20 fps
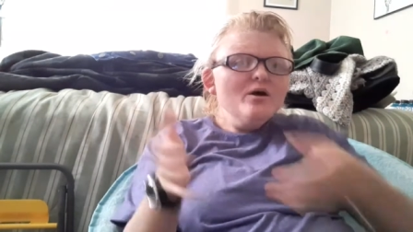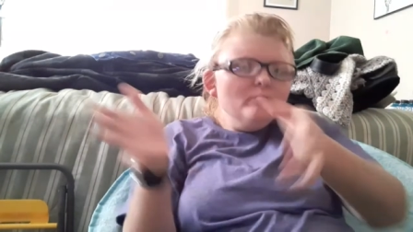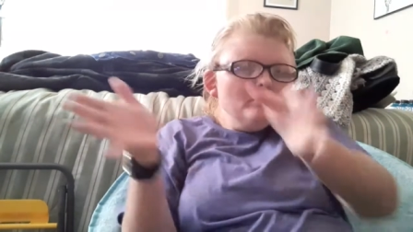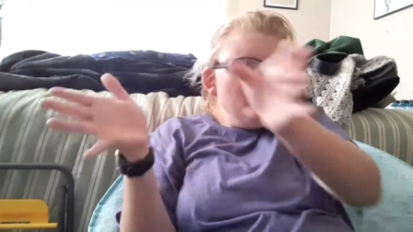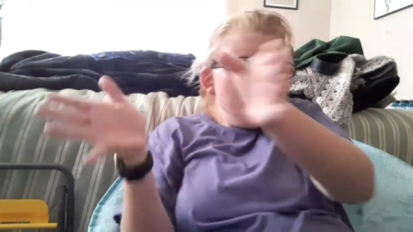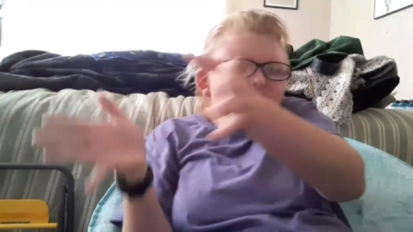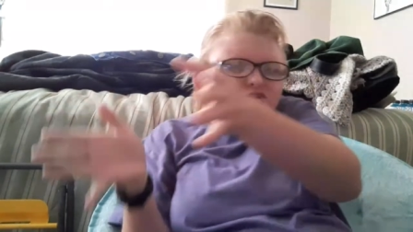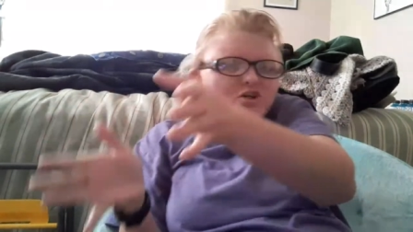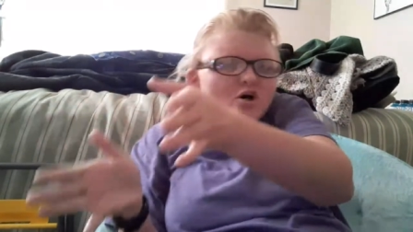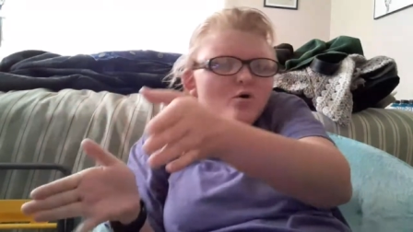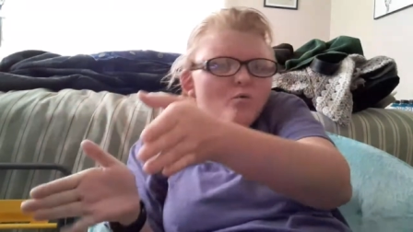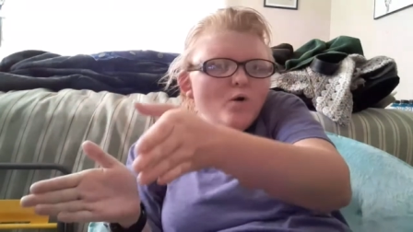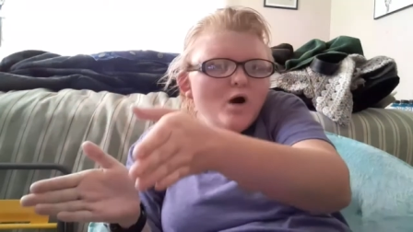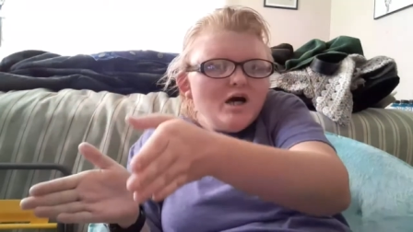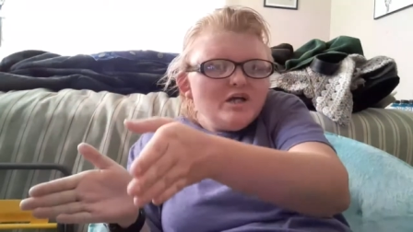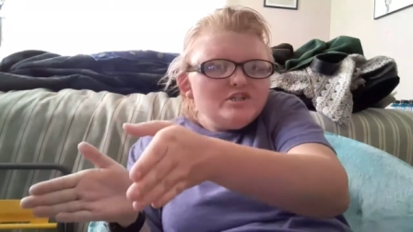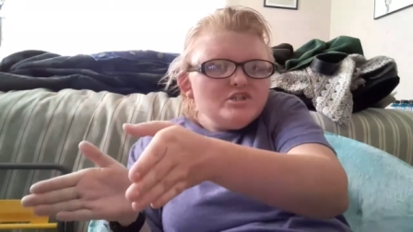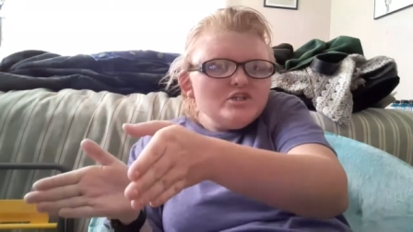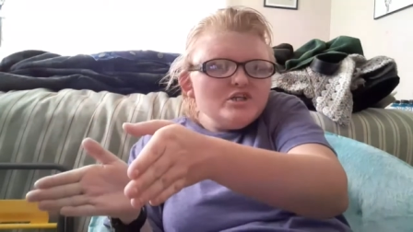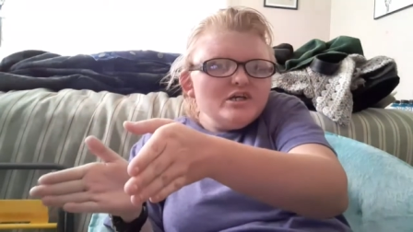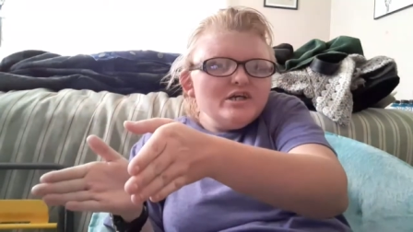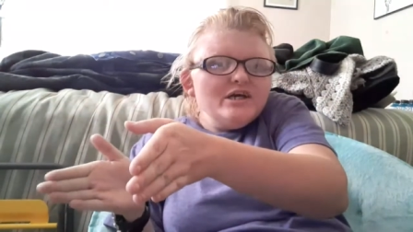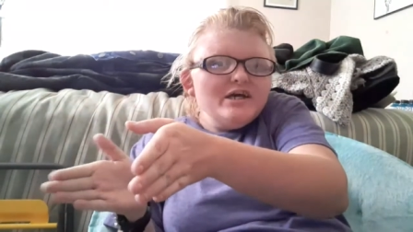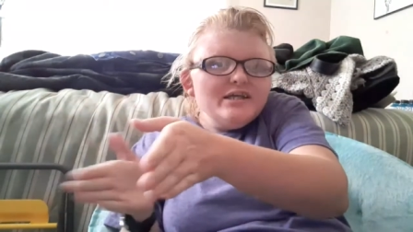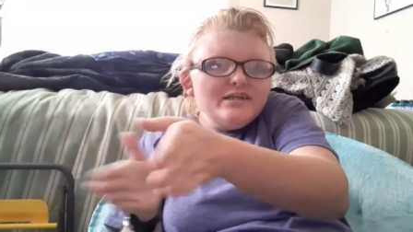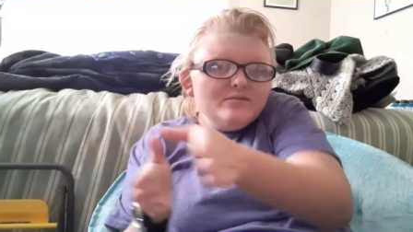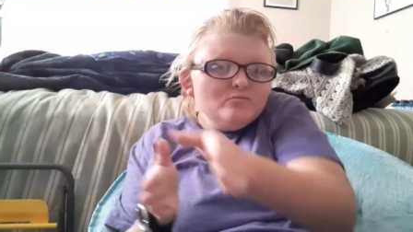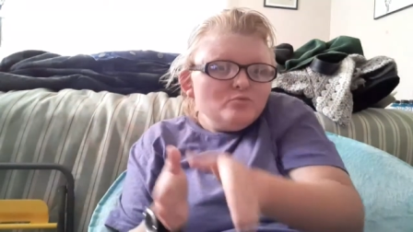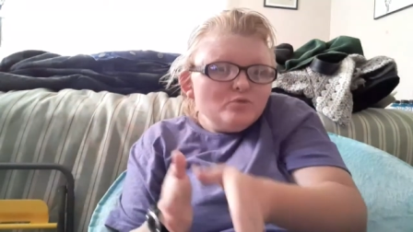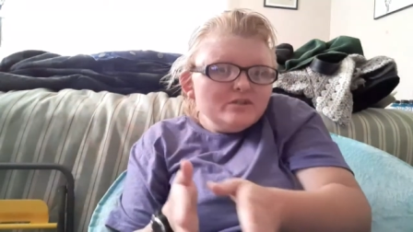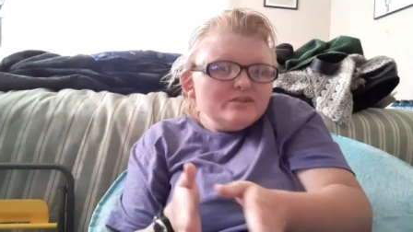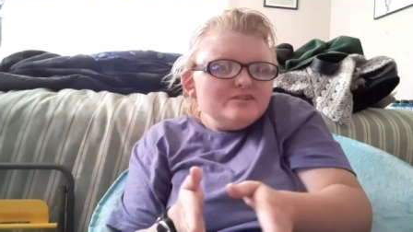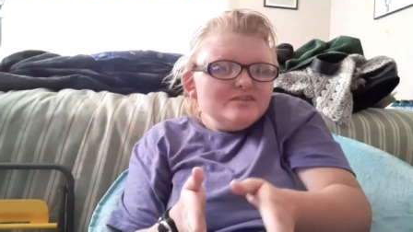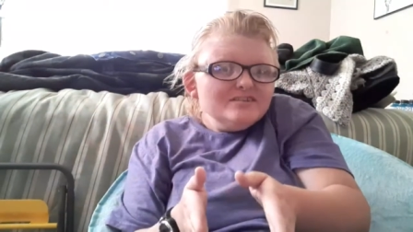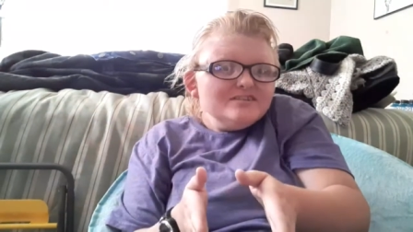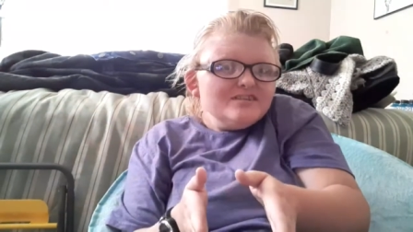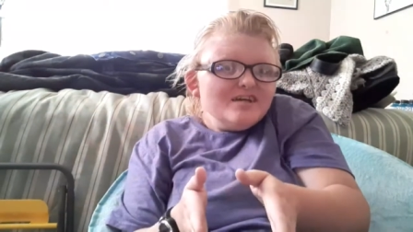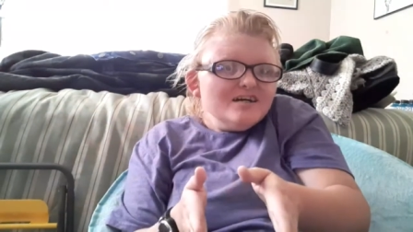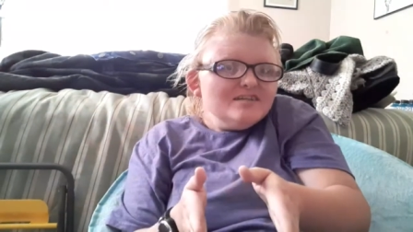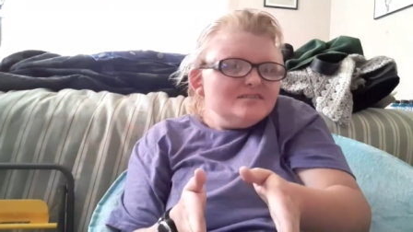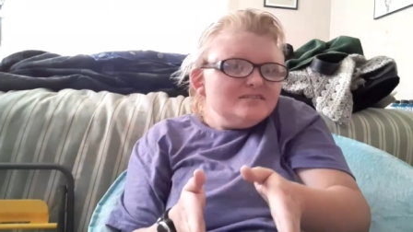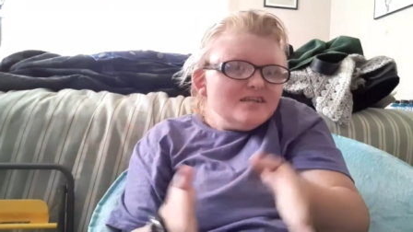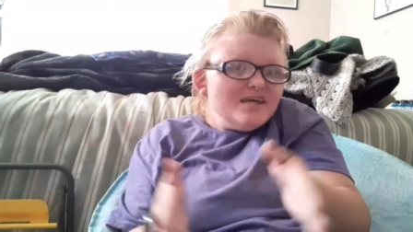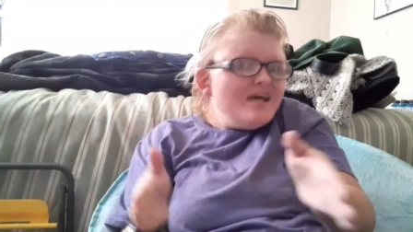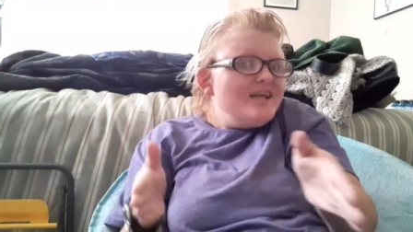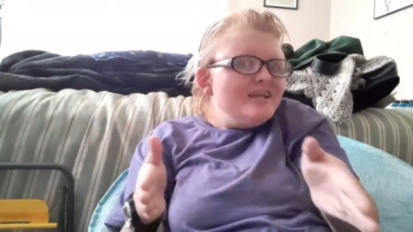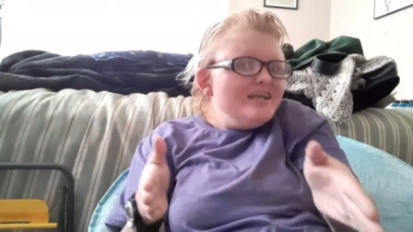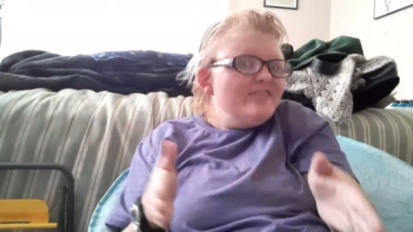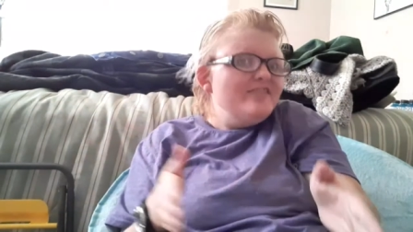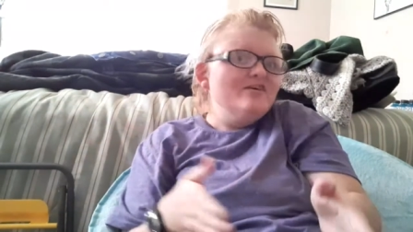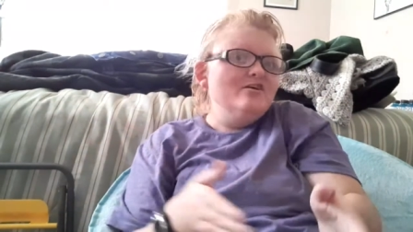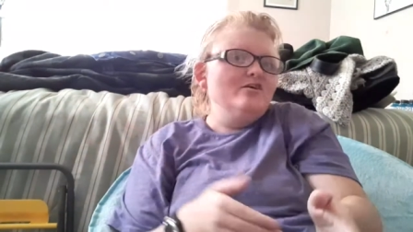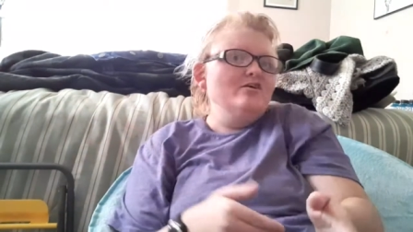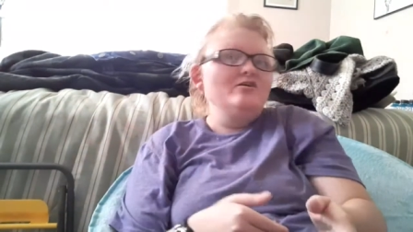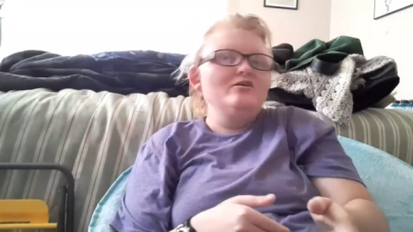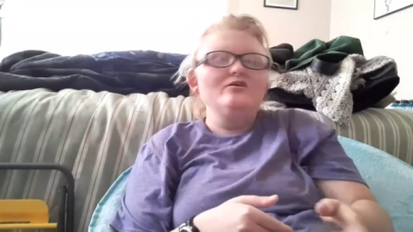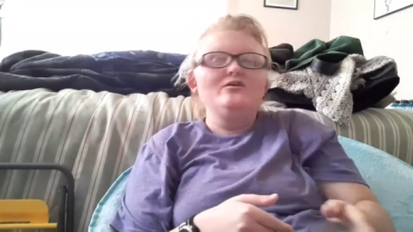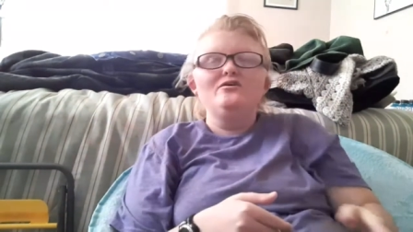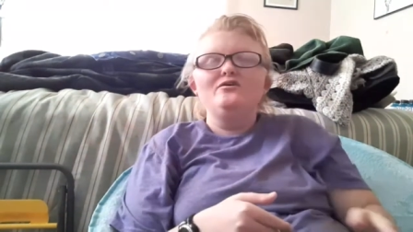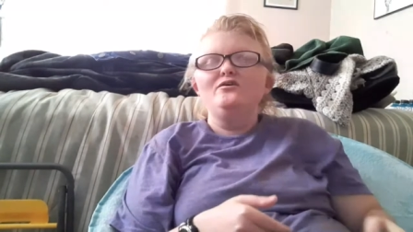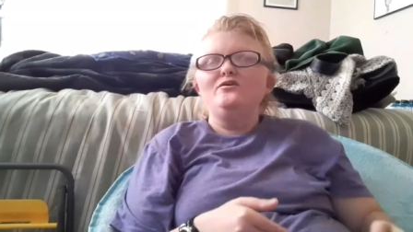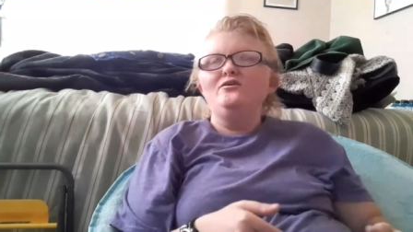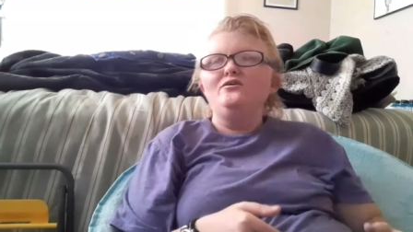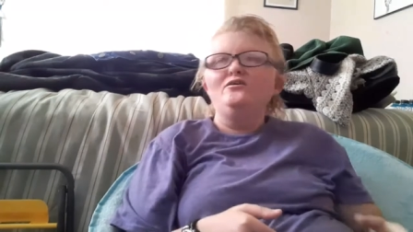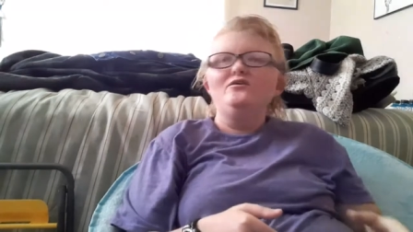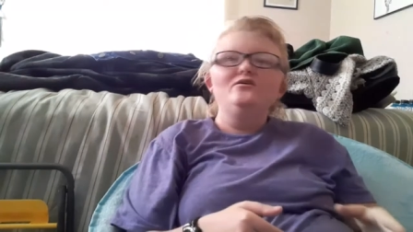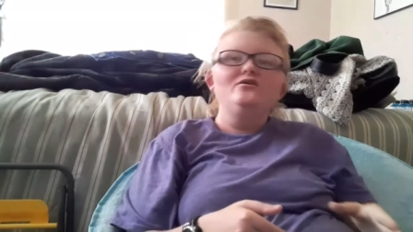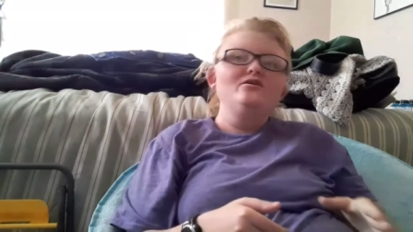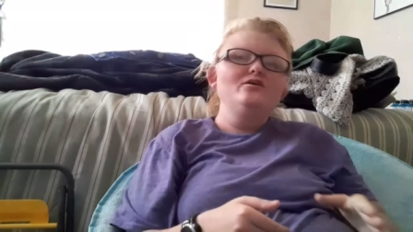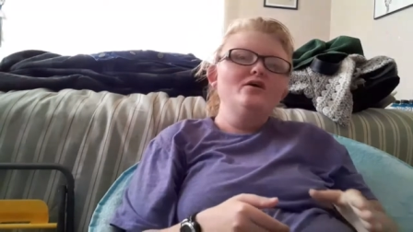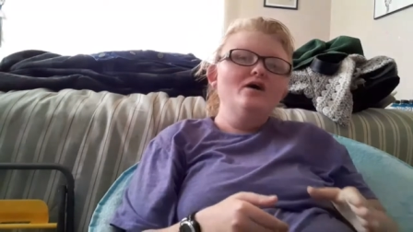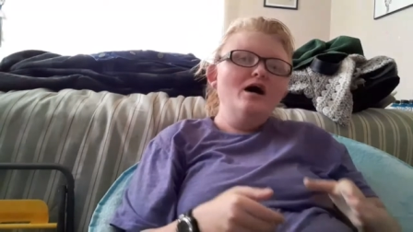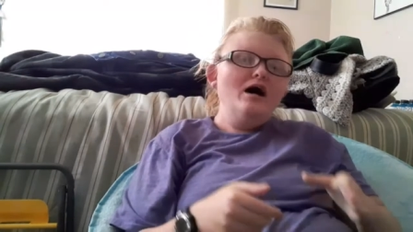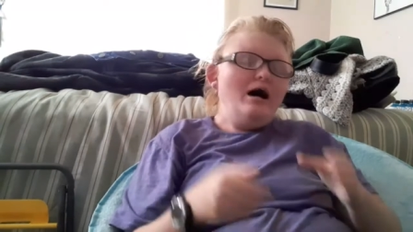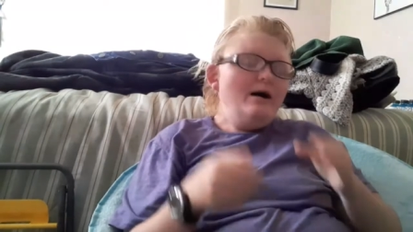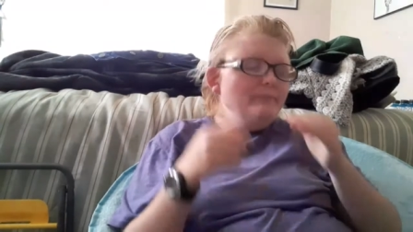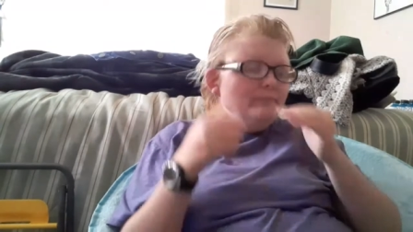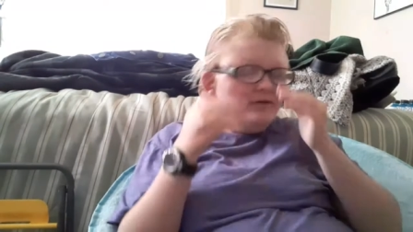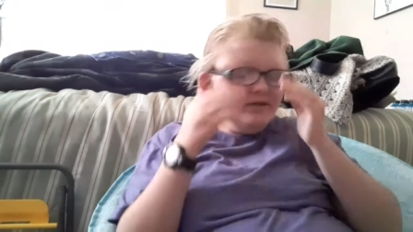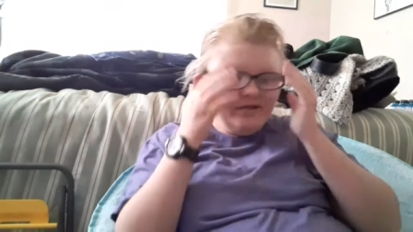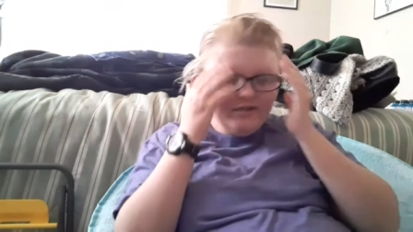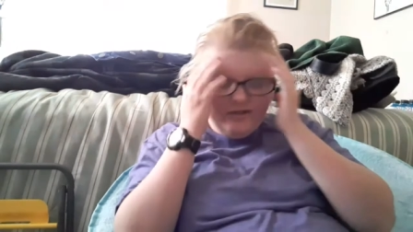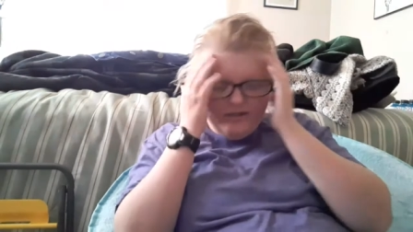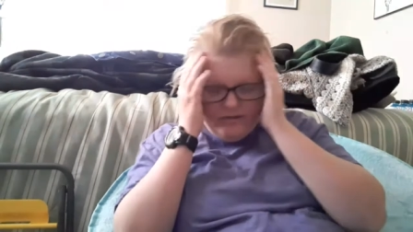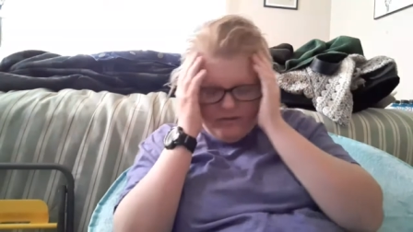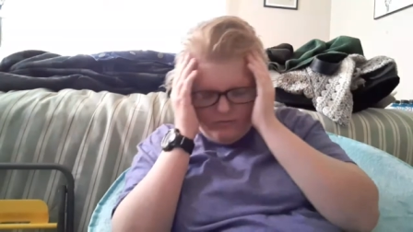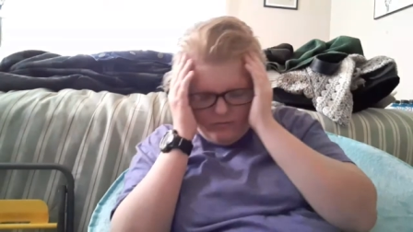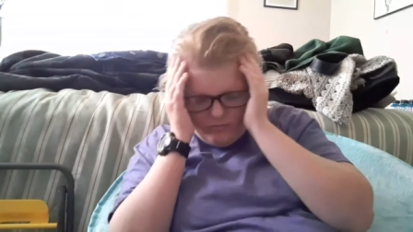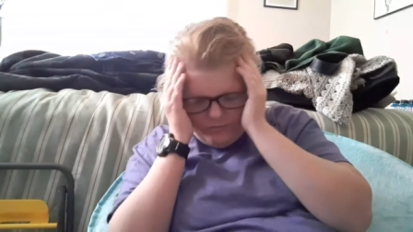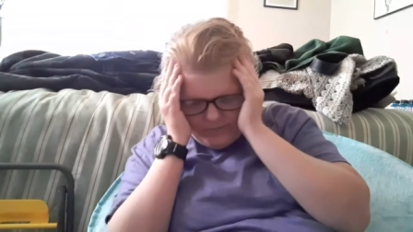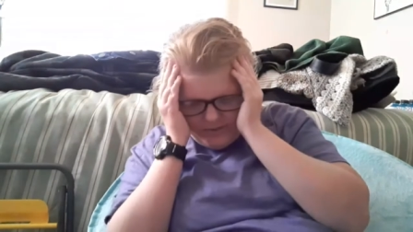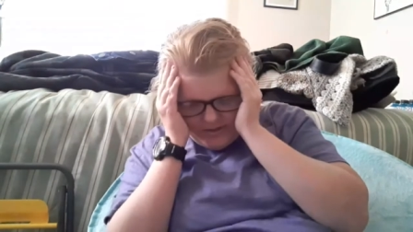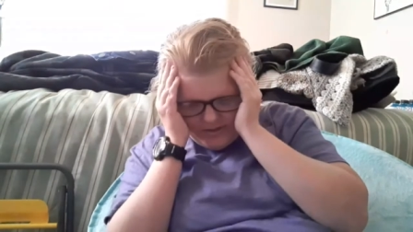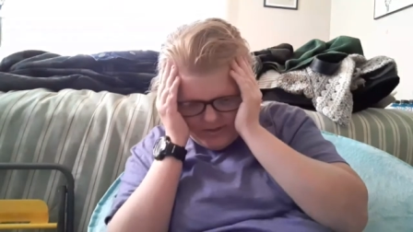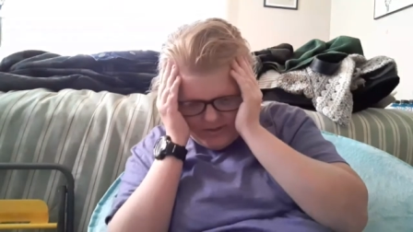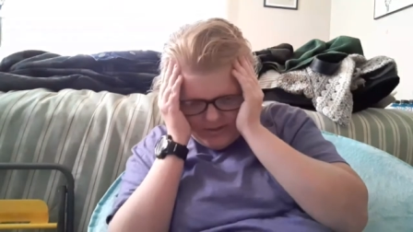please go watch it and we discuss anything. I mean, oh my